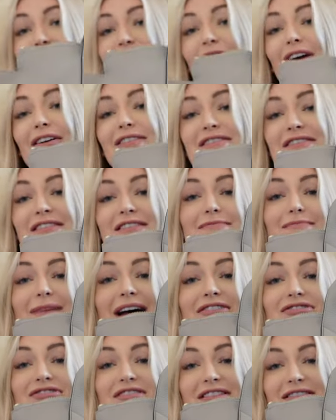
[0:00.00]
close as
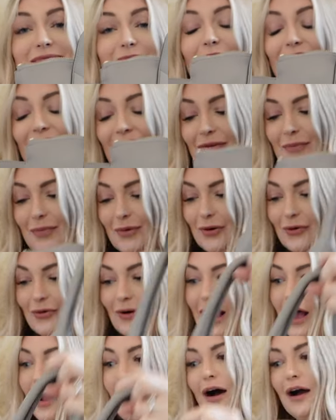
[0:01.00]
matching as
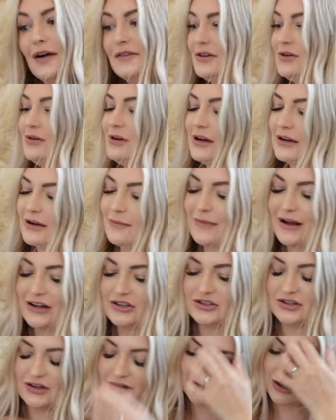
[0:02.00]
possible. I do like
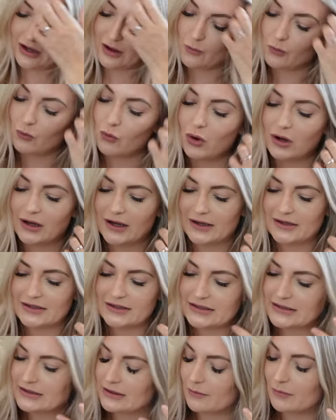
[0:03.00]
matching like wallet,
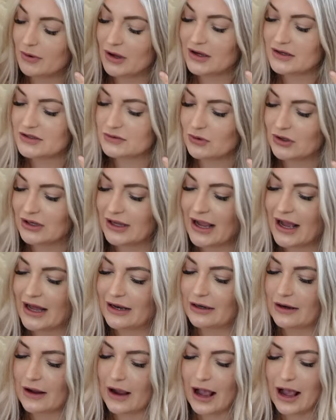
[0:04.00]
a purse, wallet
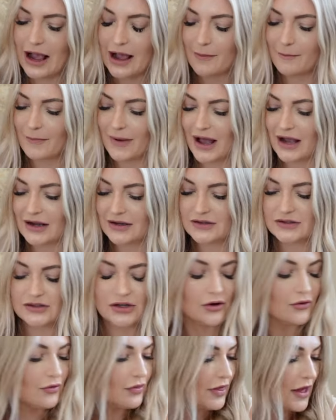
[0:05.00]
and a handbag.
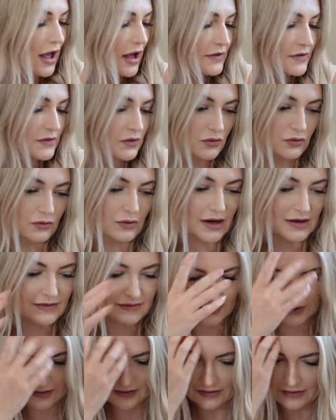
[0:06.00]
So that's
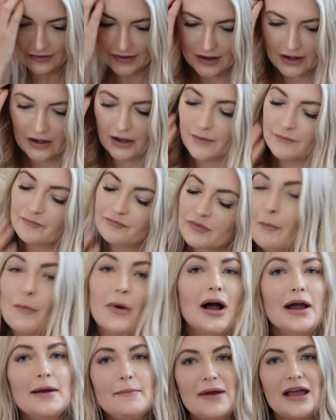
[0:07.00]
always in there.
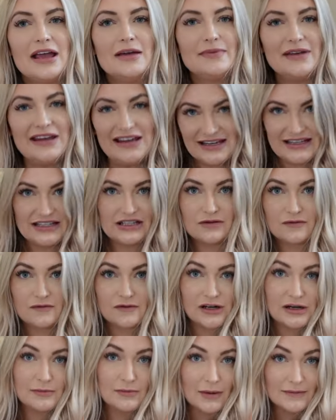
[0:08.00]
My baby is
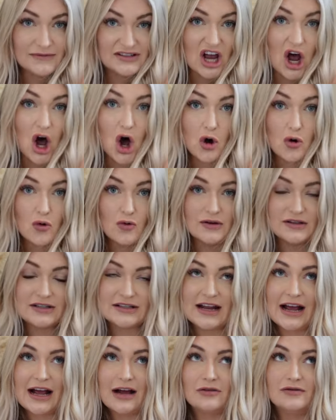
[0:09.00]
3 months old
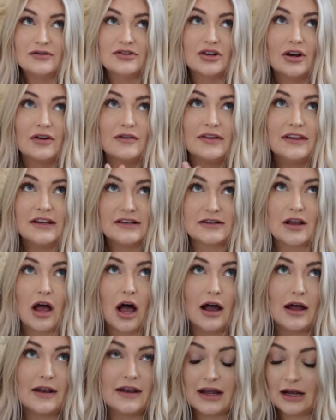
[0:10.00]
now. So this
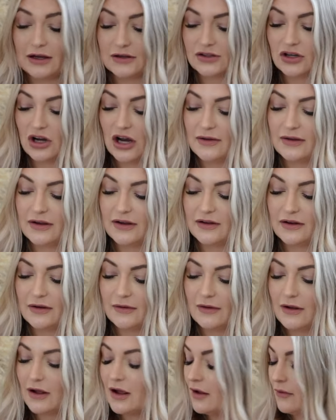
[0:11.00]
next
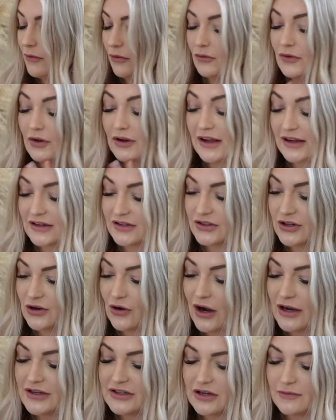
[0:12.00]
item, or the next
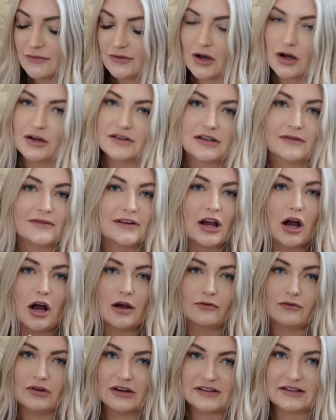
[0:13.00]
two items, are something
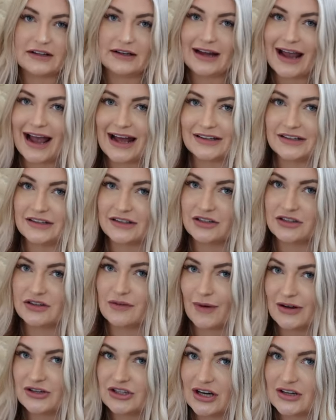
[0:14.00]
I've recently added
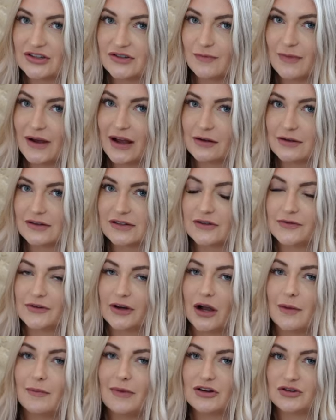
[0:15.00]
to my changing bag and
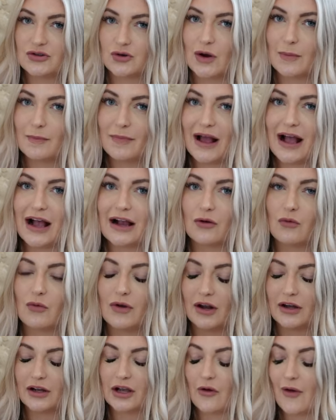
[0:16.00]
something I make sure I pack
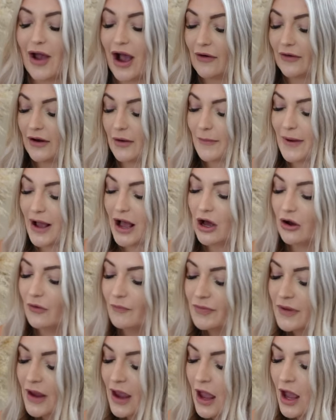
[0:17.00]
when I go out and
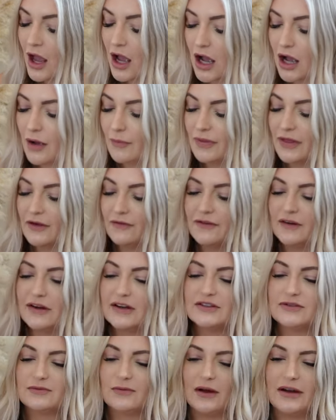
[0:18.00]
about. The
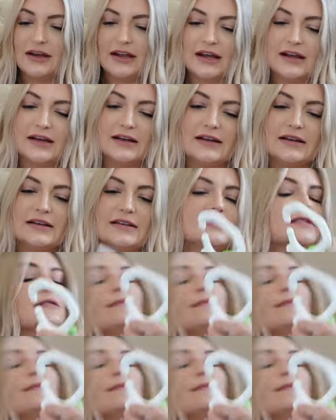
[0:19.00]
first one is